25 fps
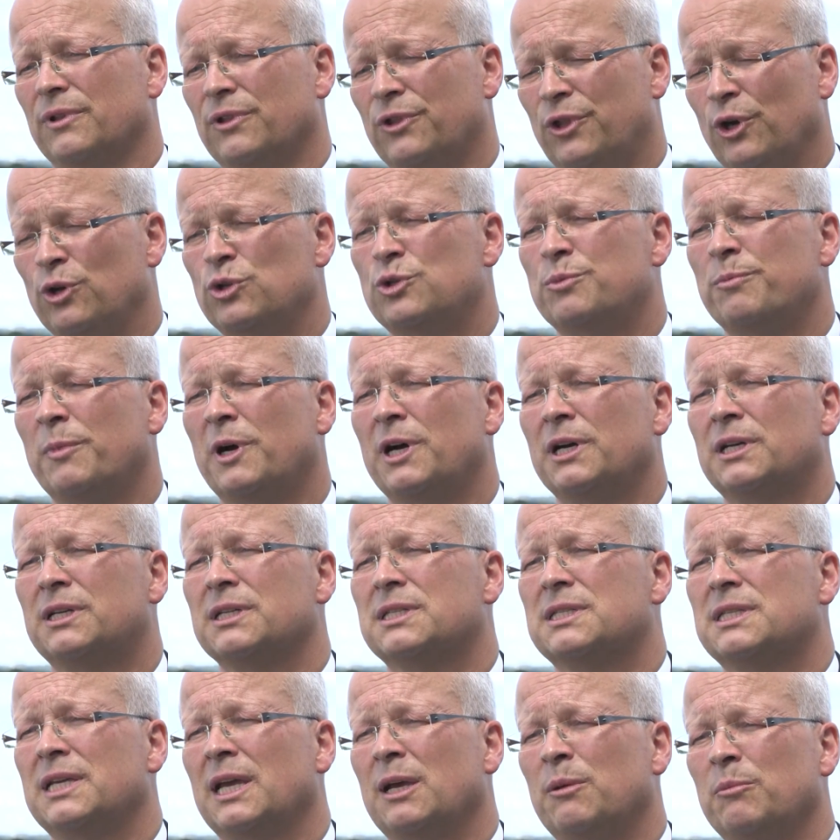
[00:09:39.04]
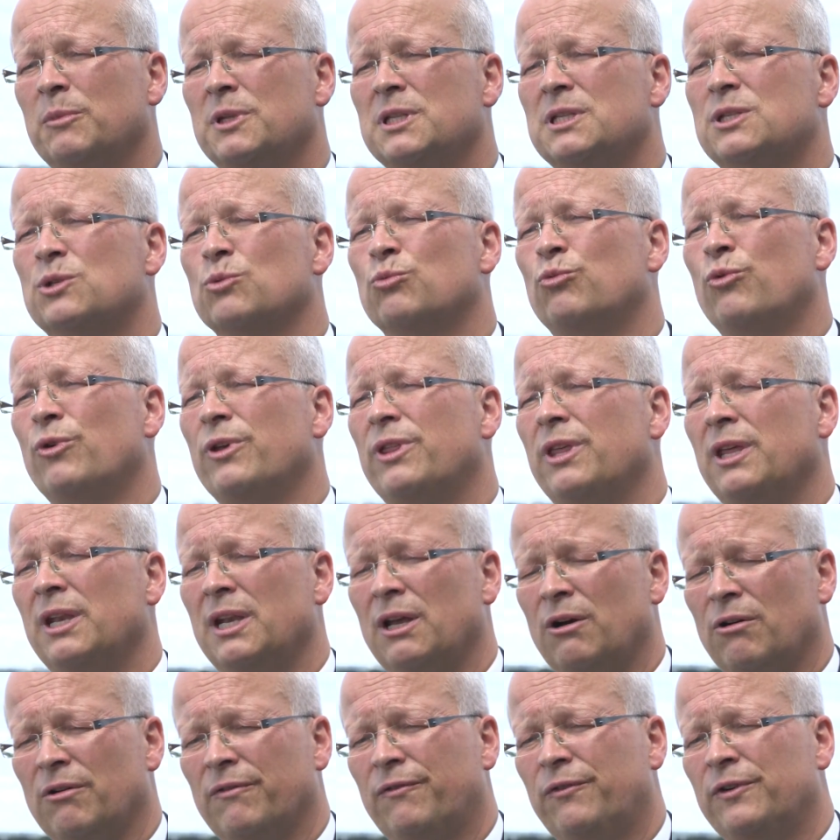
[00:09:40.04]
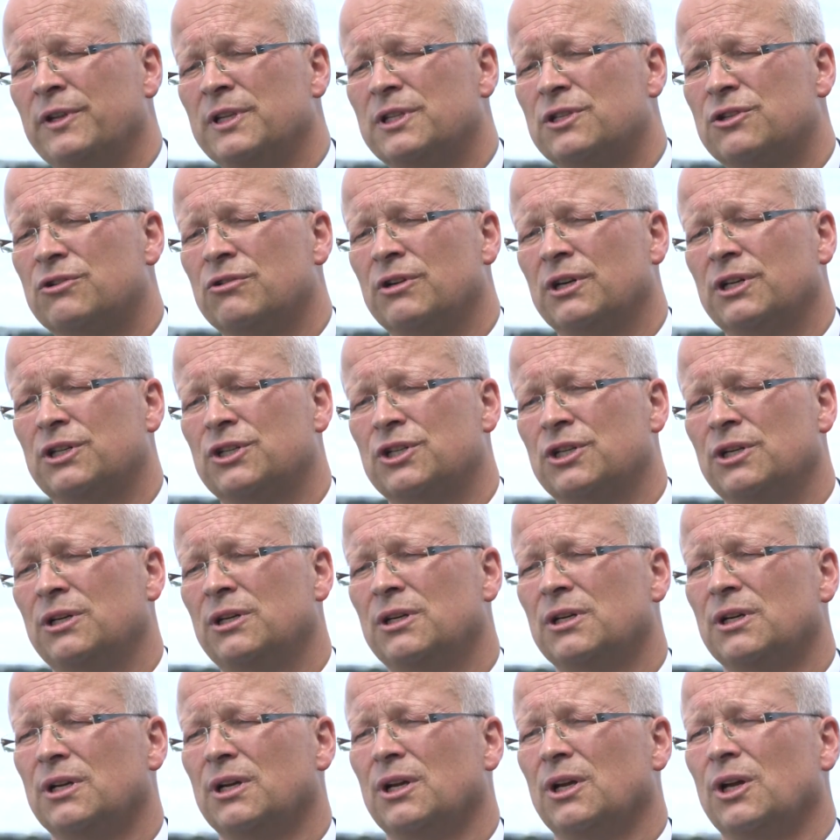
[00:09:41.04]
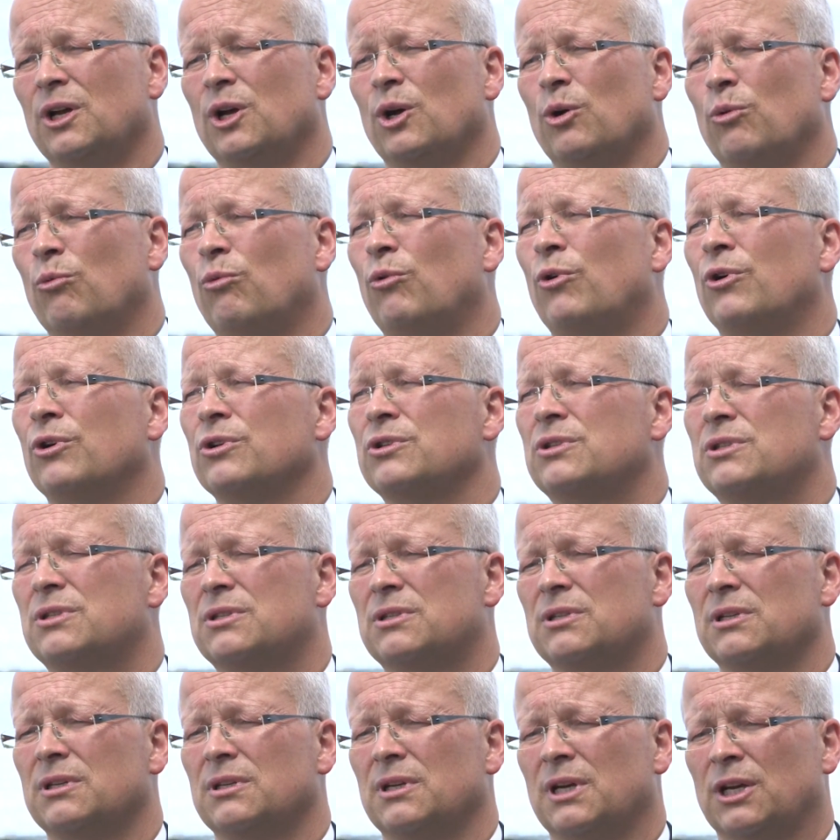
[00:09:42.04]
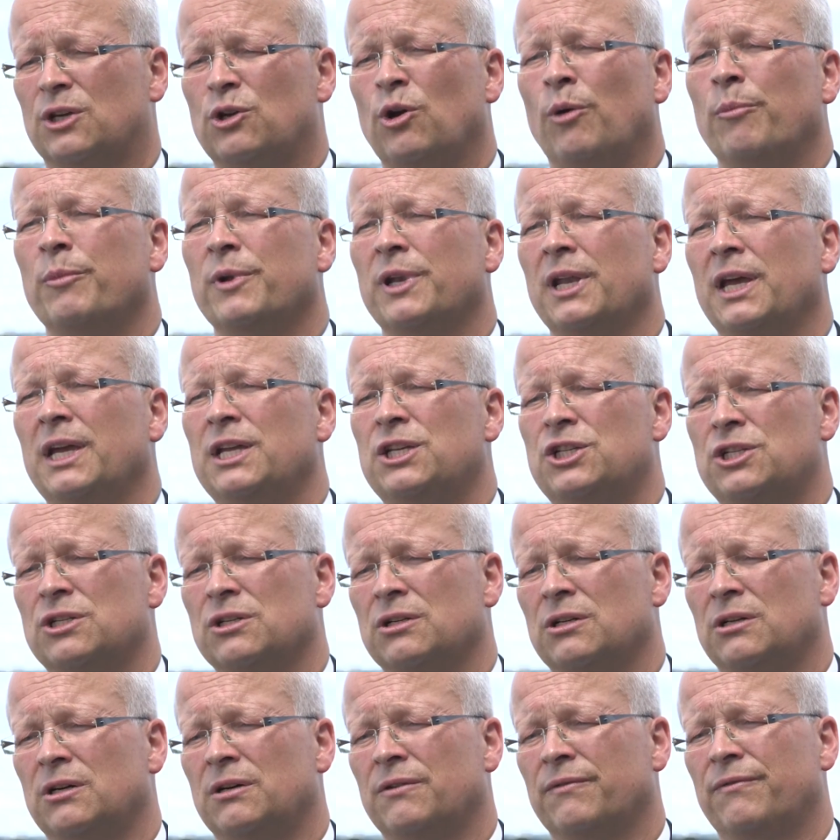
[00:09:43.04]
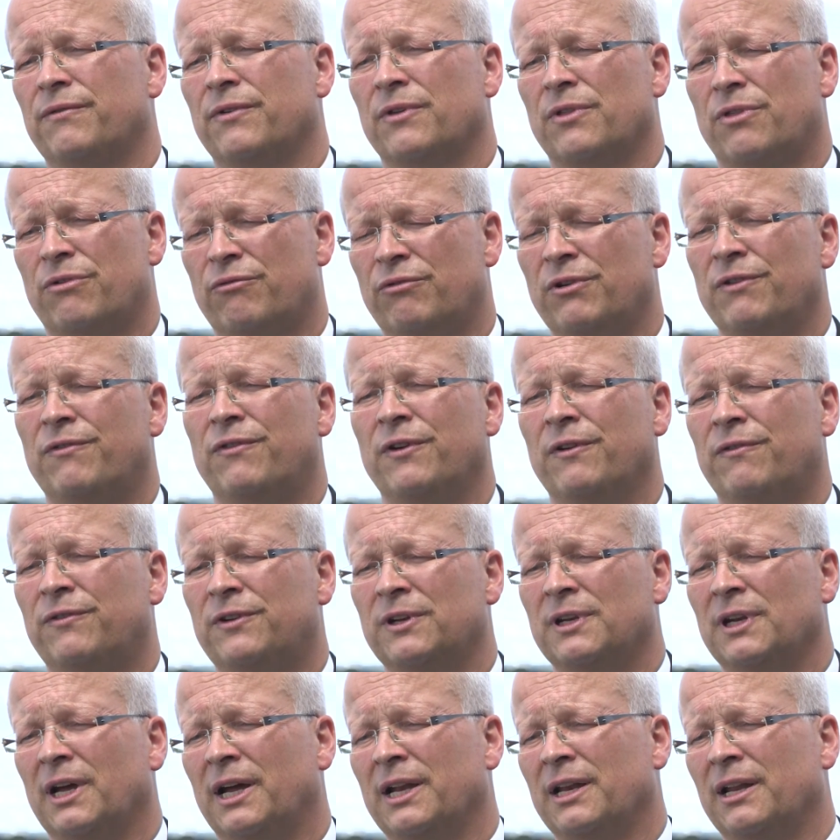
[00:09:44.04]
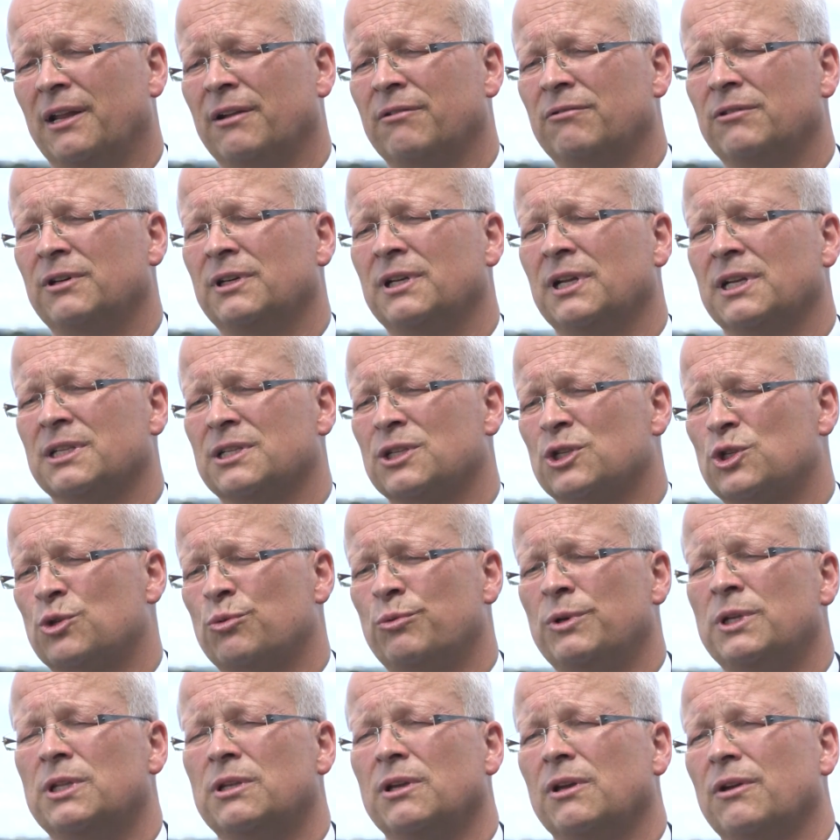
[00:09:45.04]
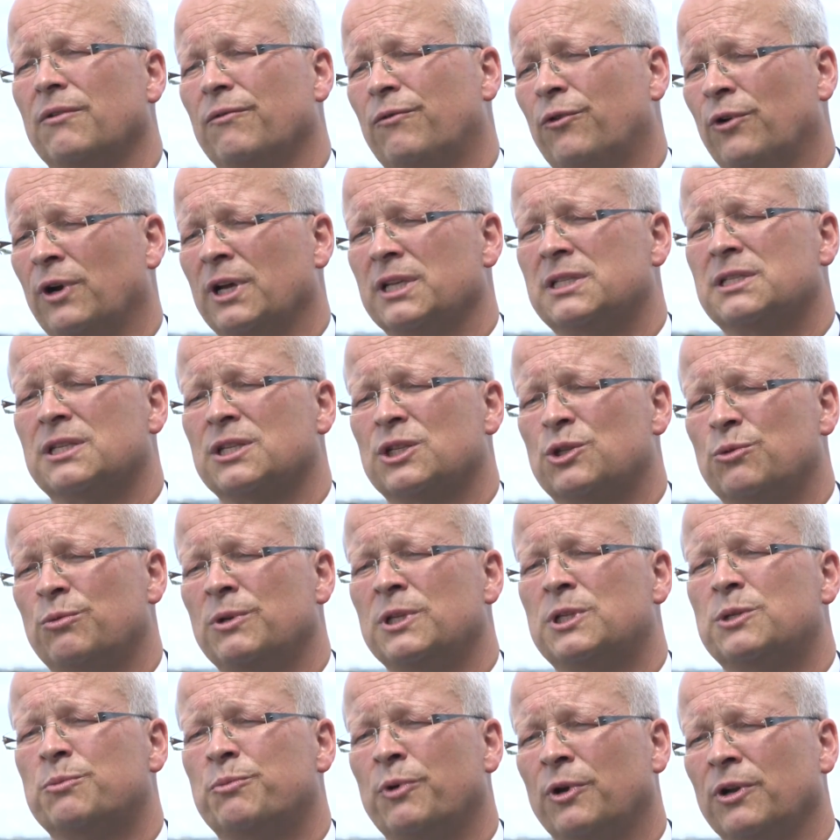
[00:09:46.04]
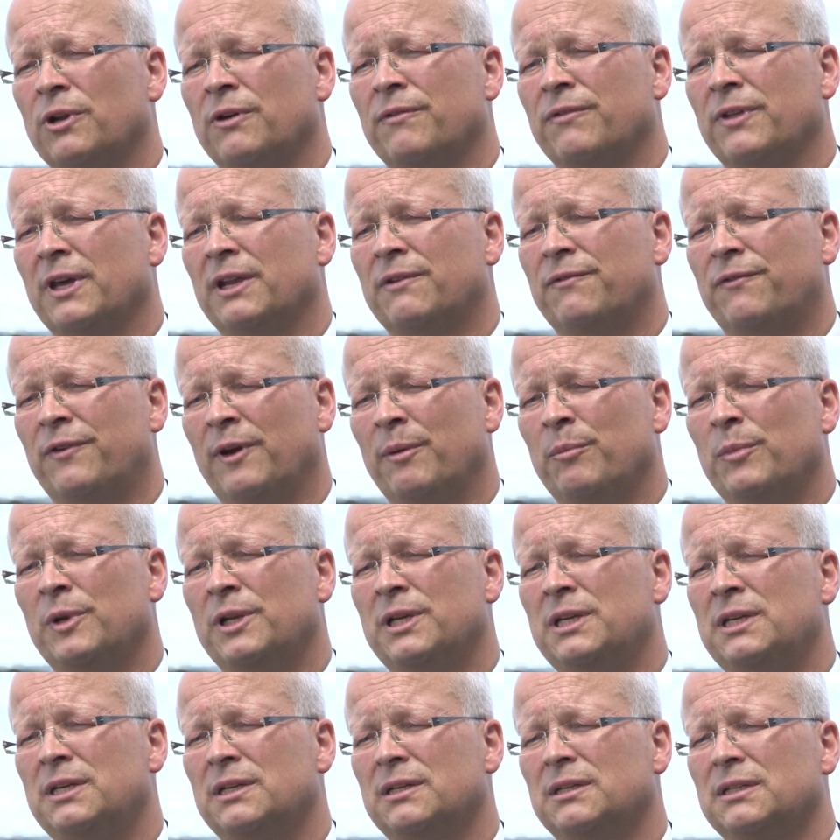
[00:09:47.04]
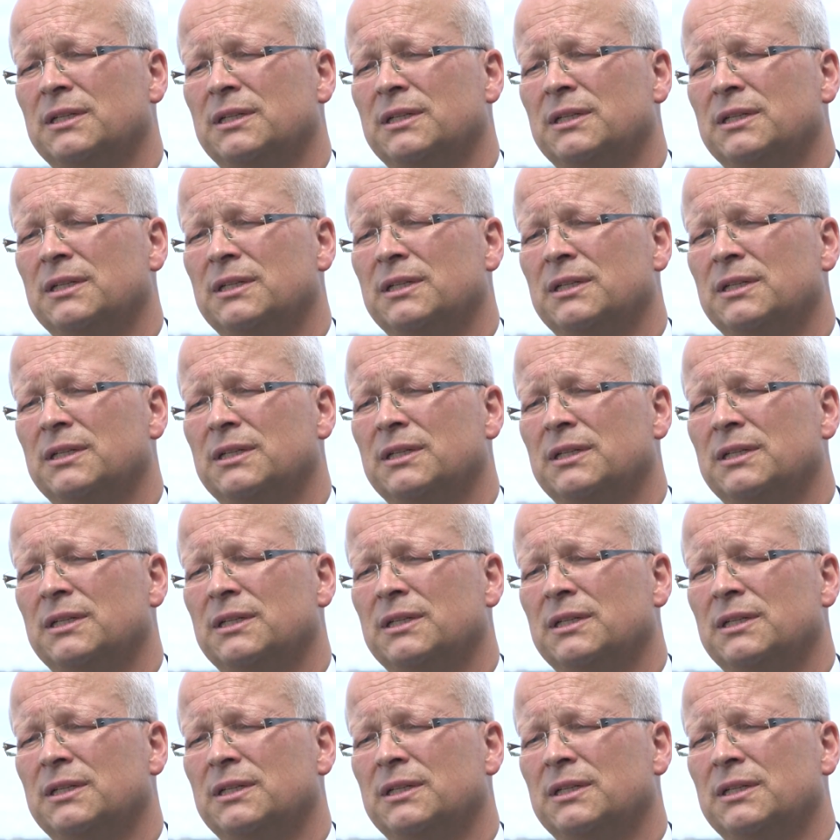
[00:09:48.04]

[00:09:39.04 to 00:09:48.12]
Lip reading: those market segments within our fleet structure was a combination of the 350-900 as a sweet, for us, the sweet spot of that family